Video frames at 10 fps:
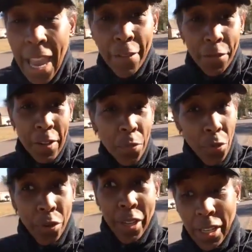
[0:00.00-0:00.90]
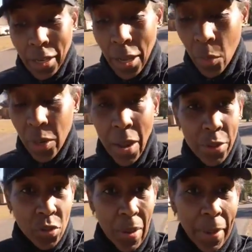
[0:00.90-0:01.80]
Every morning when
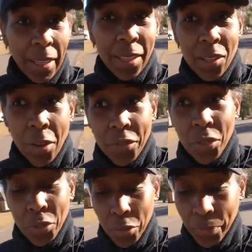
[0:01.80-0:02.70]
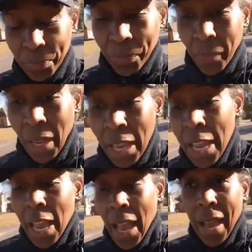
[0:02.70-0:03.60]
I would drop my kids off to school,
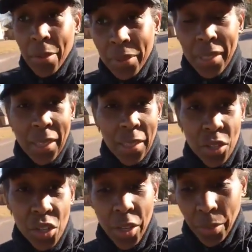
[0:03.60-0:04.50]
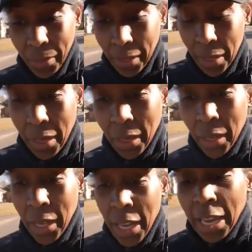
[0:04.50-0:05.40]
I would see this gentleman
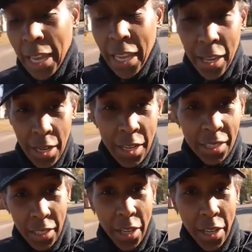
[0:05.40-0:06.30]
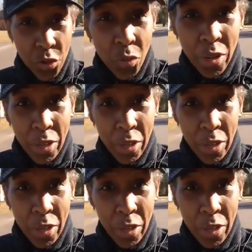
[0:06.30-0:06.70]
in his electric